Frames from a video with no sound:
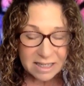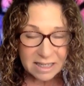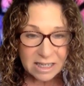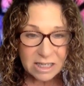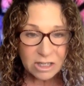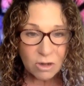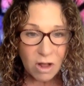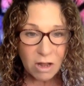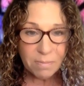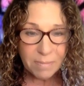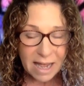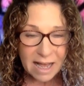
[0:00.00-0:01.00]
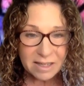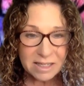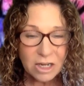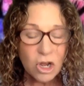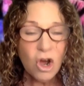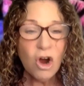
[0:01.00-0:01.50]
Sea salt baths
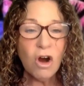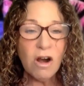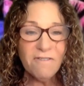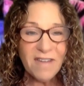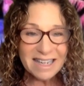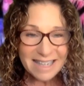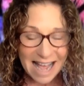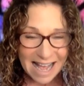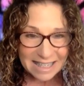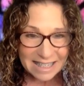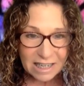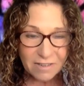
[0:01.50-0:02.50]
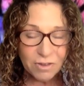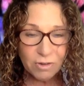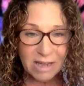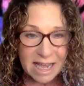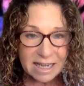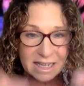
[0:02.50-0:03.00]
are fantastic if you
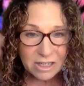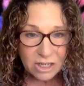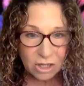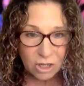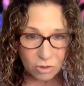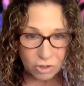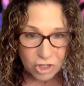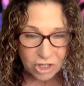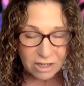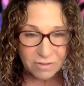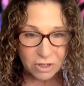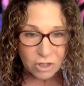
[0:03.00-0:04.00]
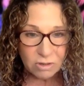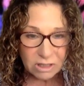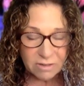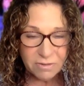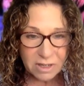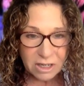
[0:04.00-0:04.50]
can't get to the ocean, if you don't
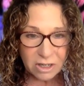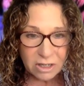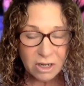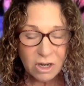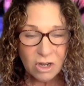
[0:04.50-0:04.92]
live near